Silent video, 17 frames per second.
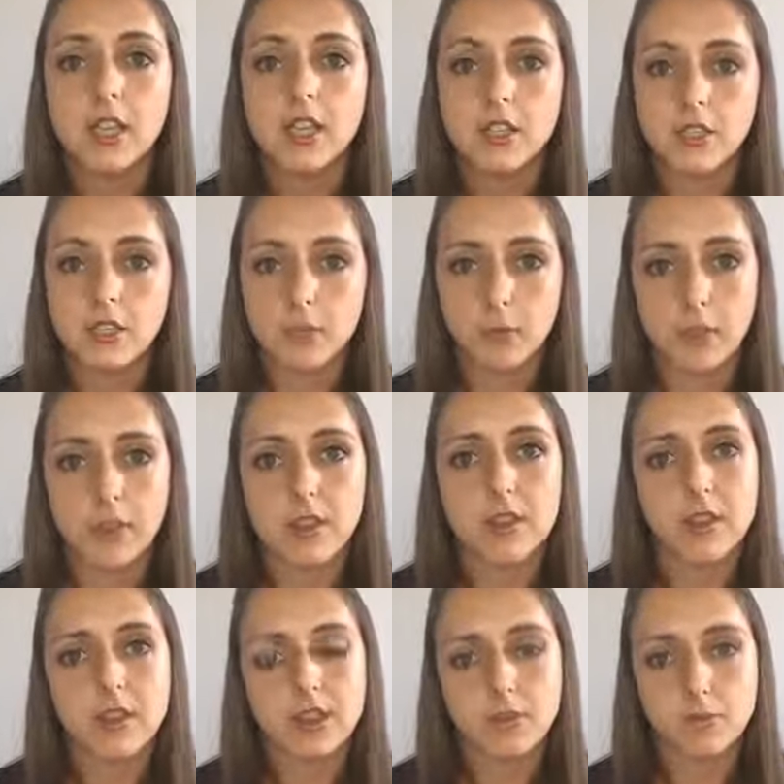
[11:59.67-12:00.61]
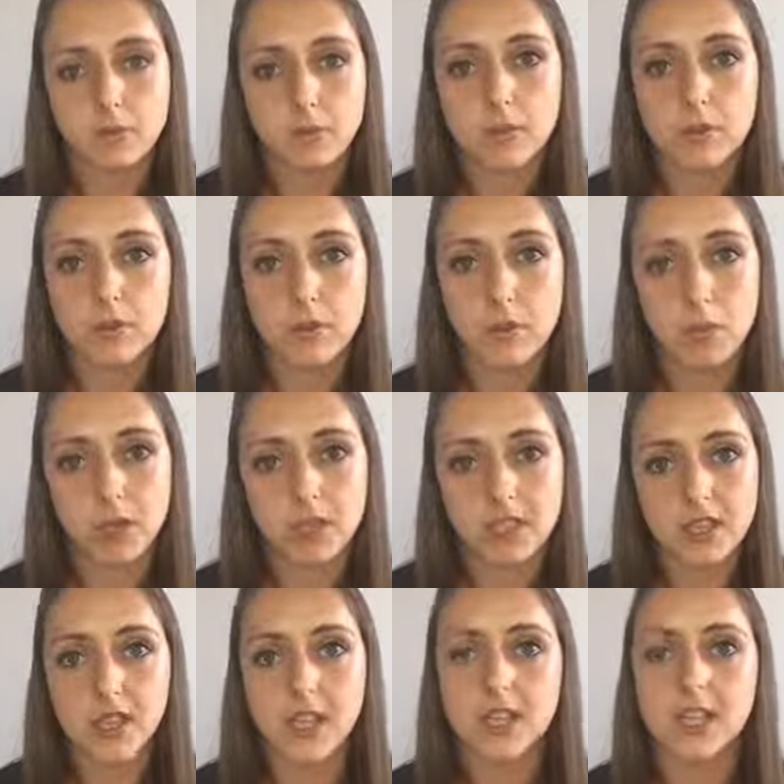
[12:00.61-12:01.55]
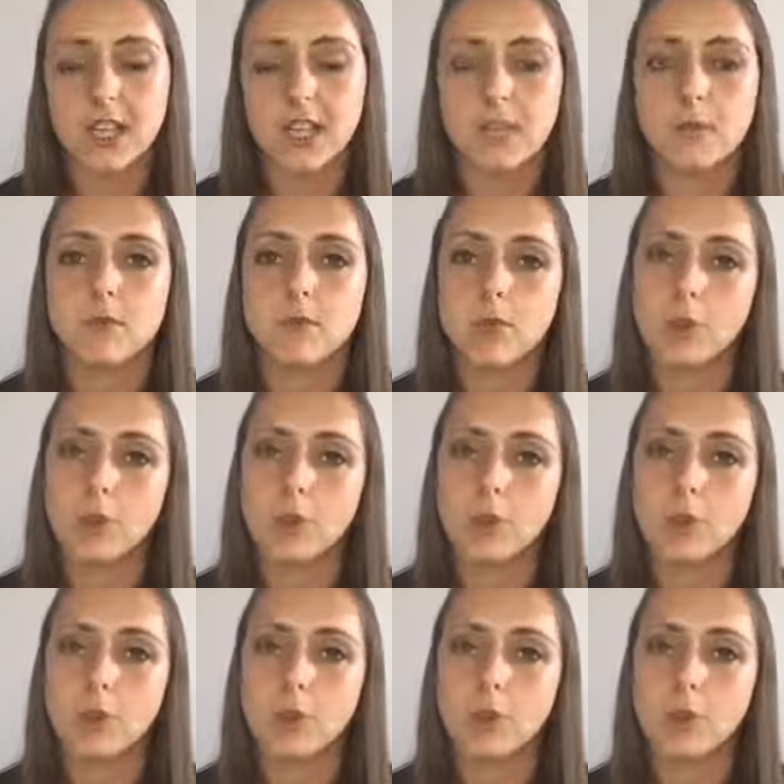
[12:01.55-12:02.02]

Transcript: So whether that's the ones I named